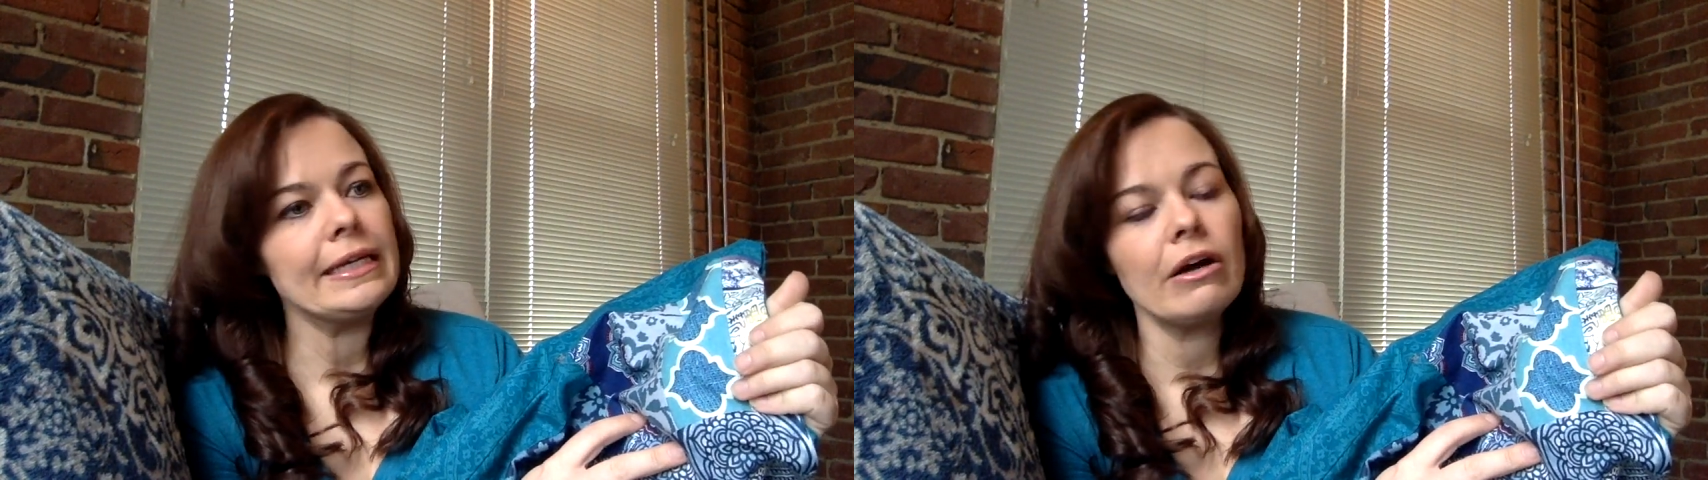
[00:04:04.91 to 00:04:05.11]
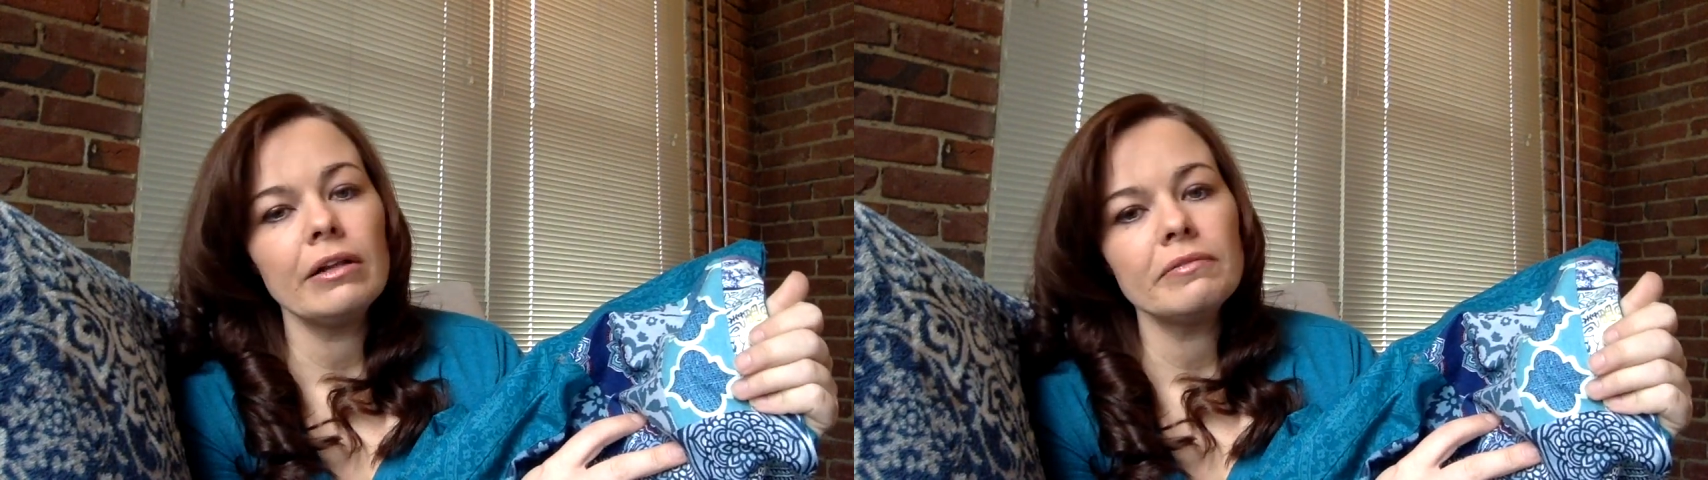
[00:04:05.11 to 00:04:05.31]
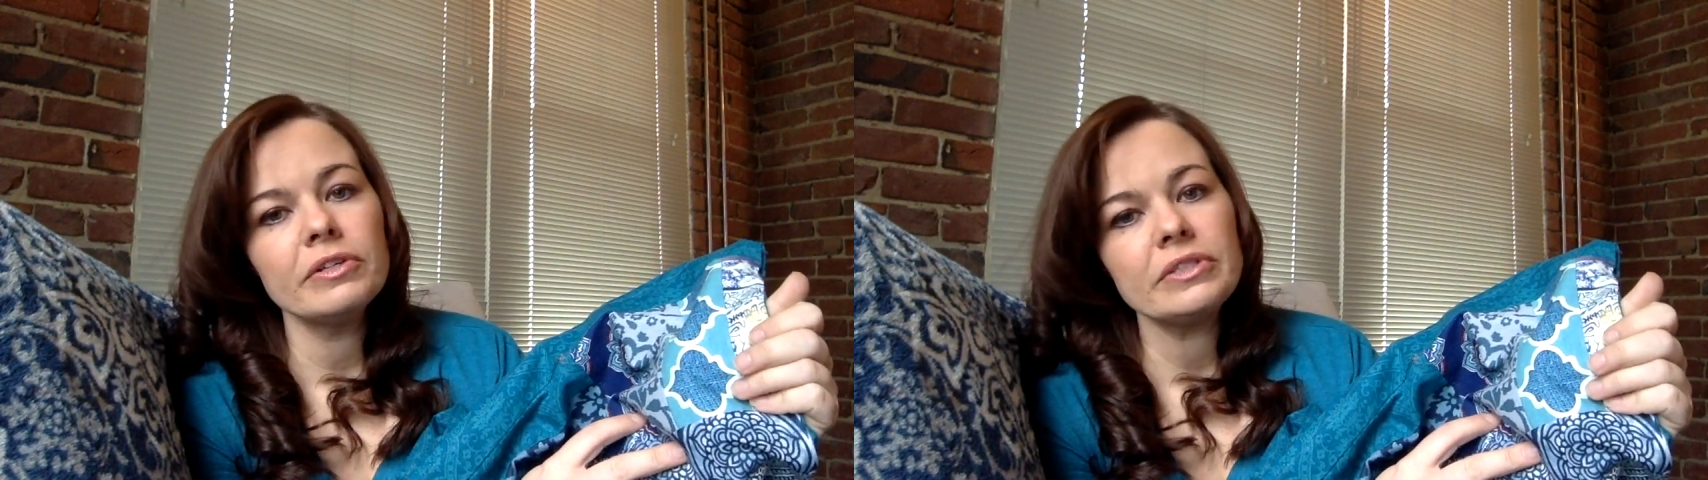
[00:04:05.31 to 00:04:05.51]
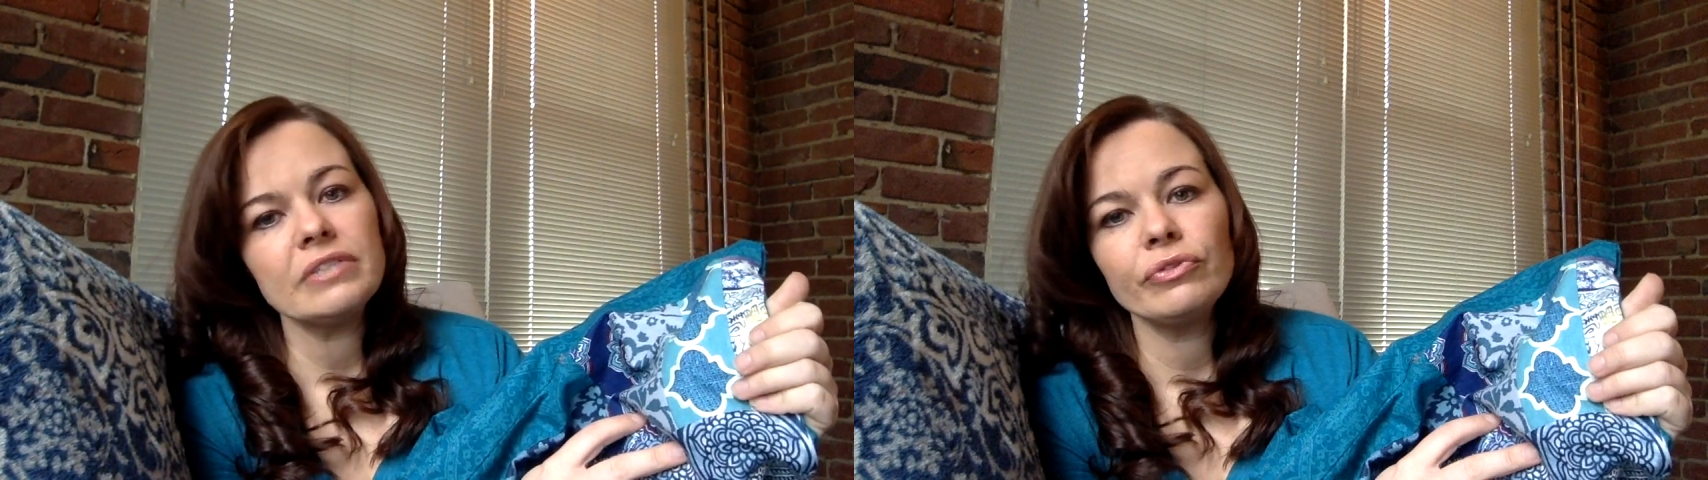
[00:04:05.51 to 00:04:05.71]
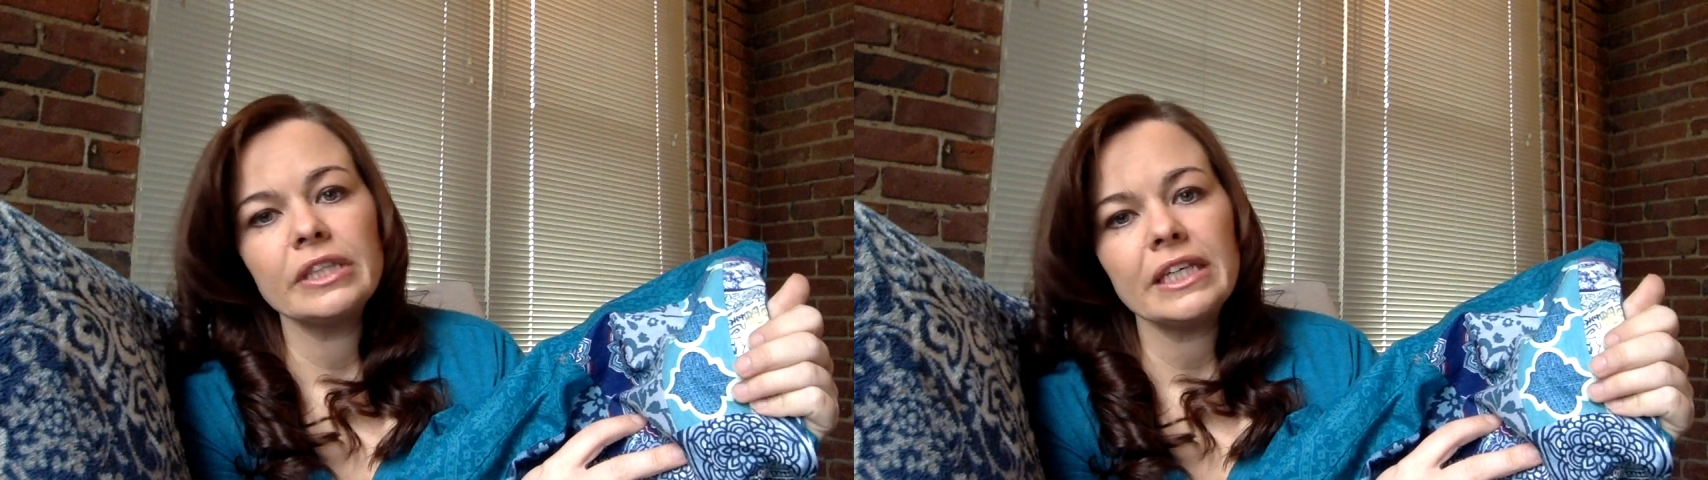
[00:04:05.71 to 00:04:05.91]
all of those
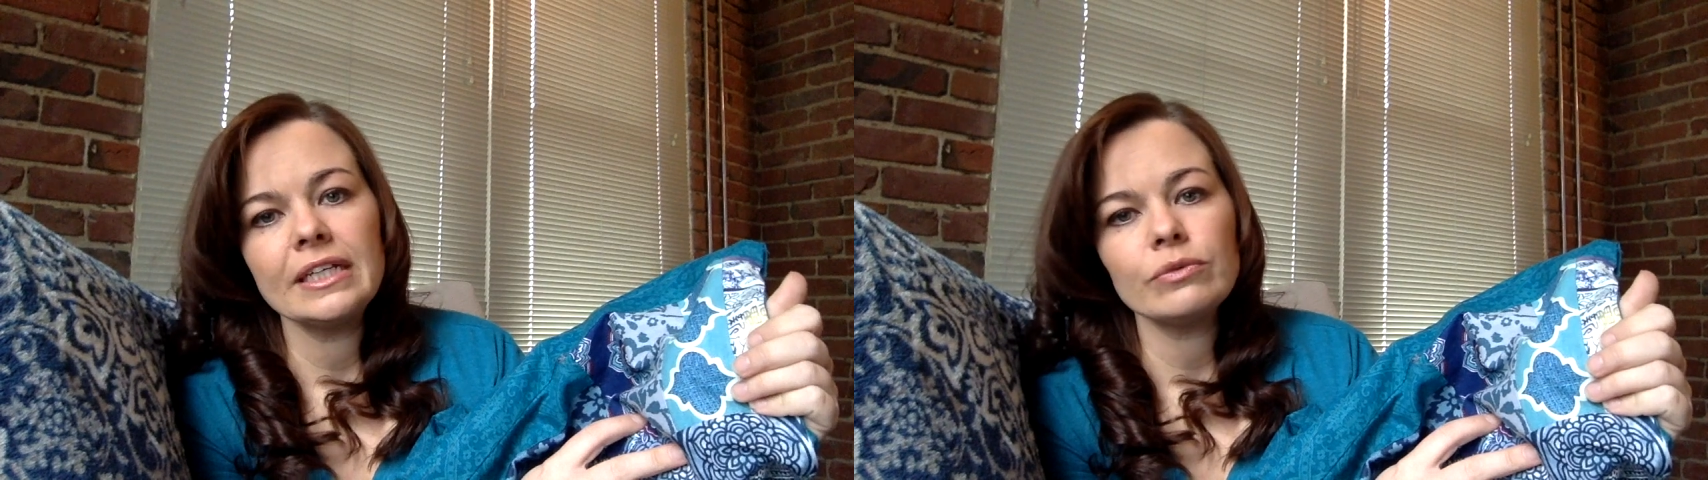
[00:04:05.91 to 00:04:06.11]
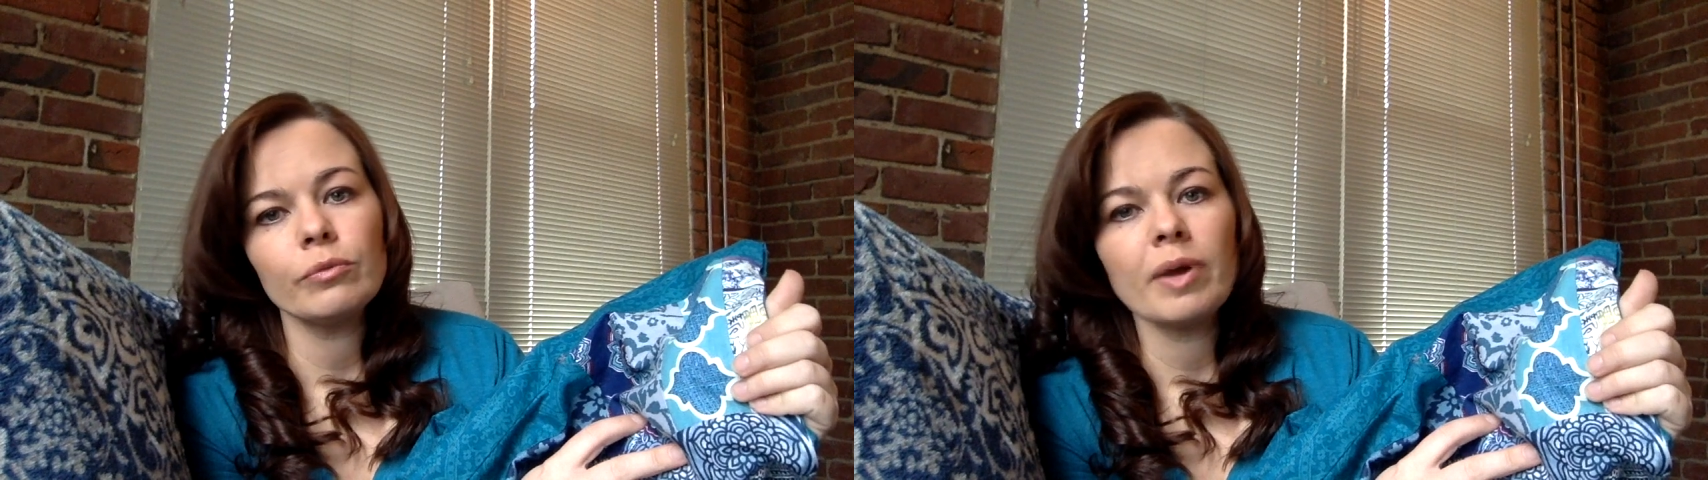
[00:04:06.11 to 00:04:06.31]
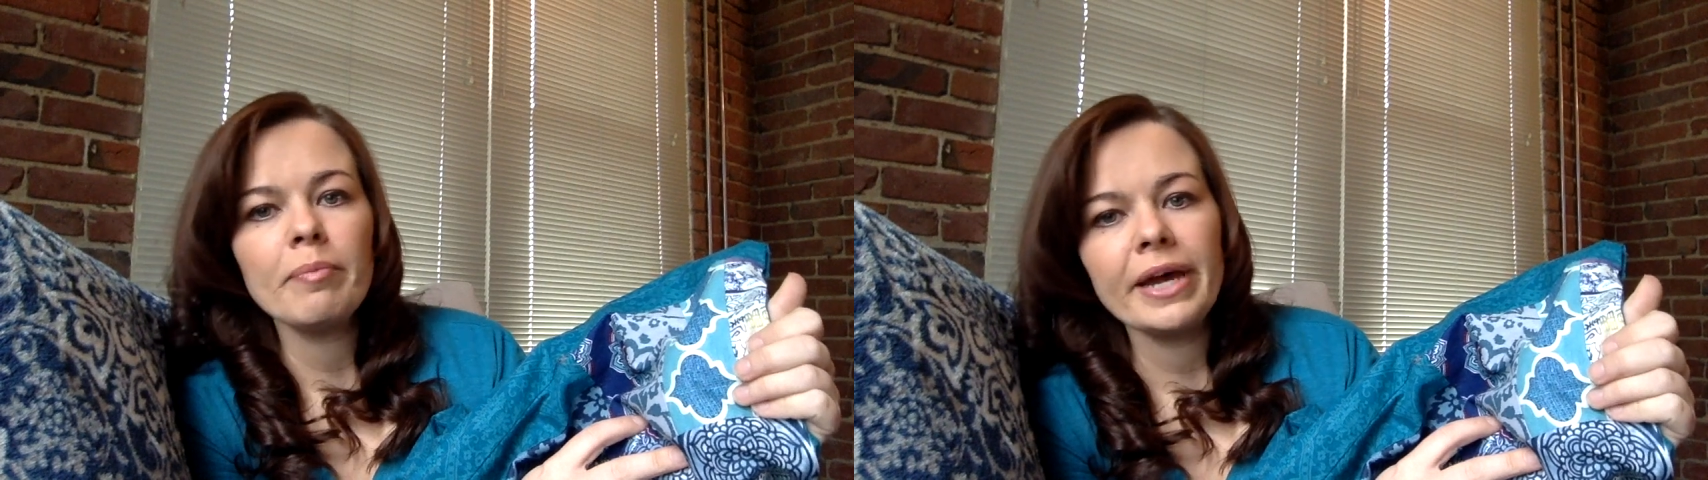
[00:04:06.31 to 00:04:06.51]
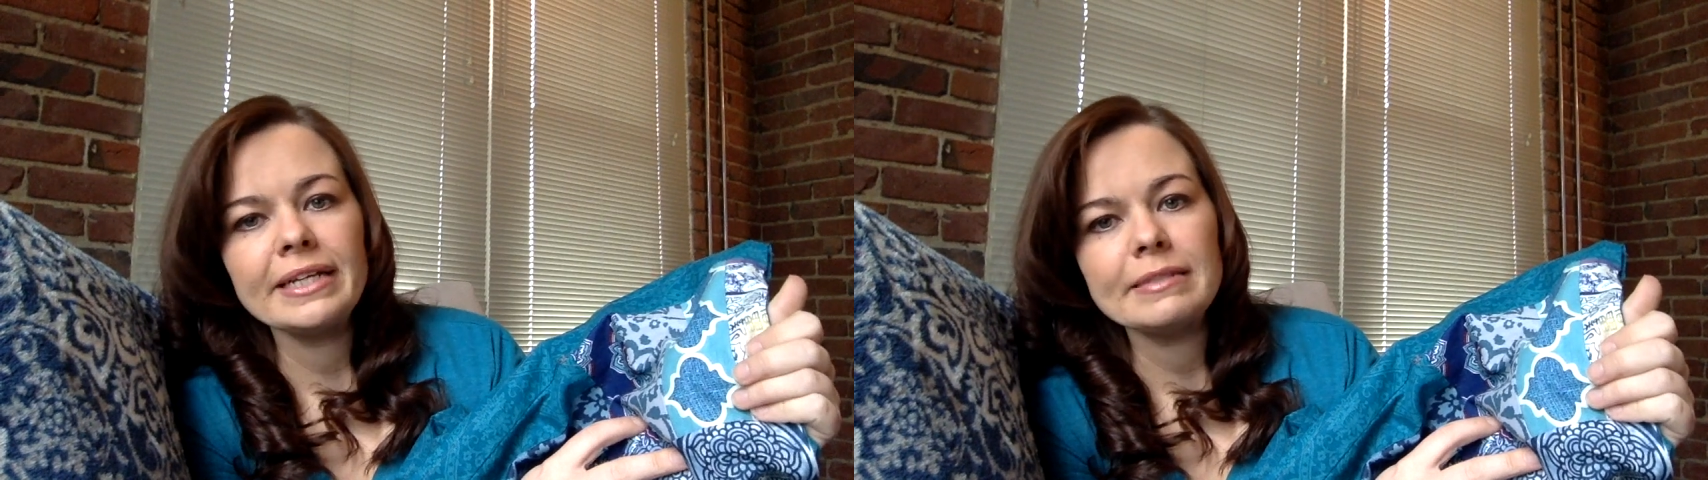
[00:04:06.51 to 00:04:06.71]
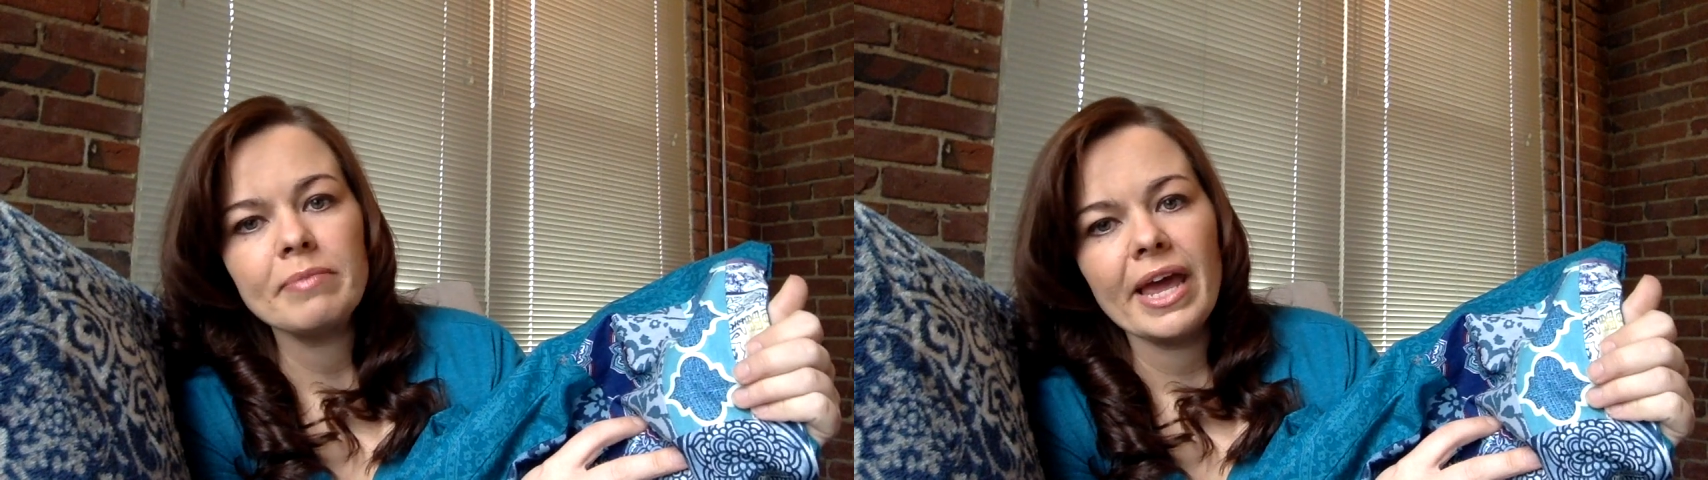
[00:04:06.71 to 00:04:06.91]
different things, when my bed
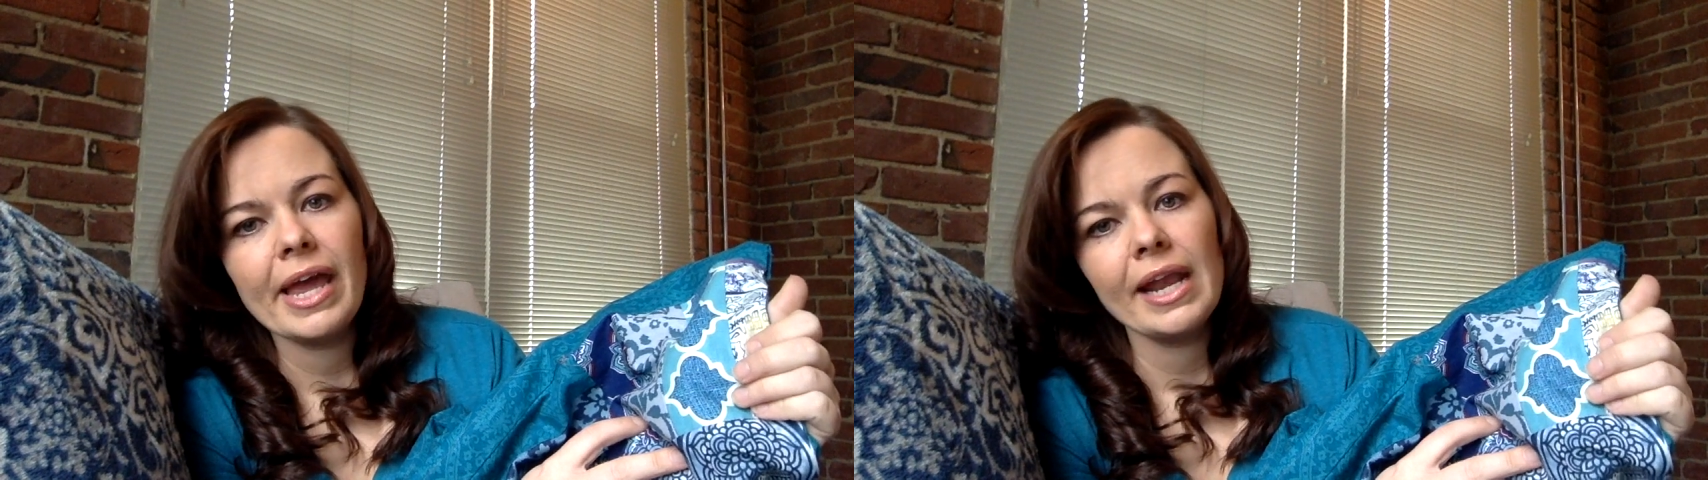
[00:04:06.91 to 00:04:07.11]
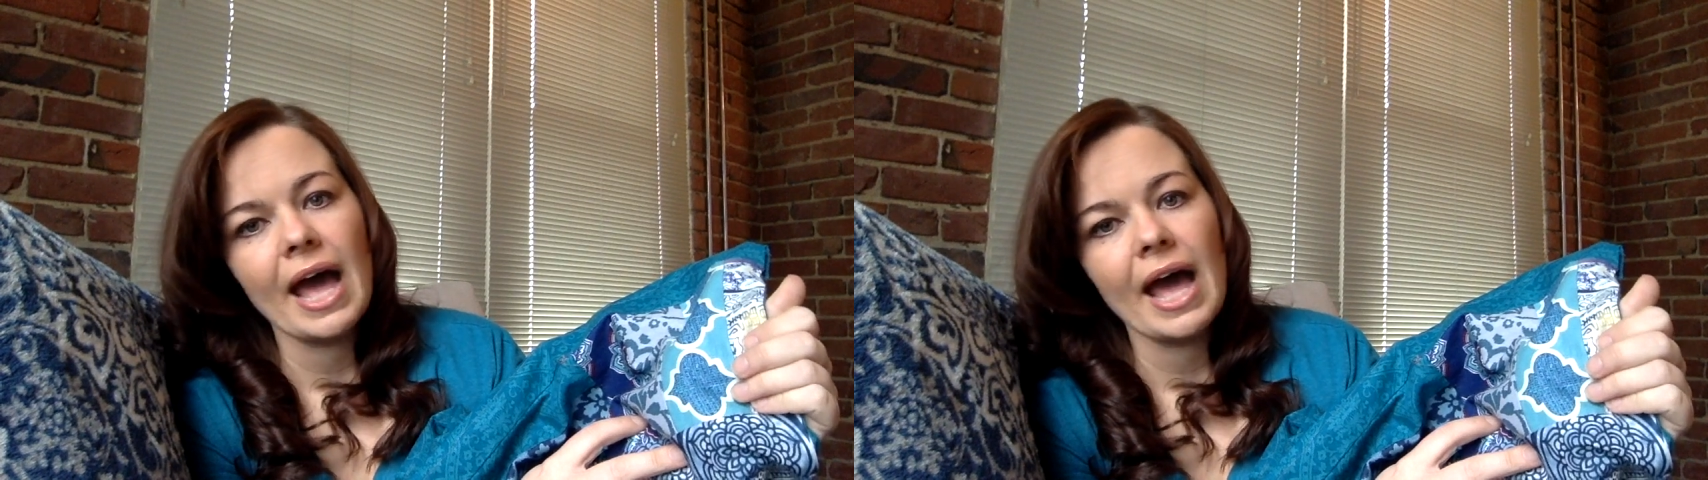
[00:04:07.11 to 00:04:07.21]
is made,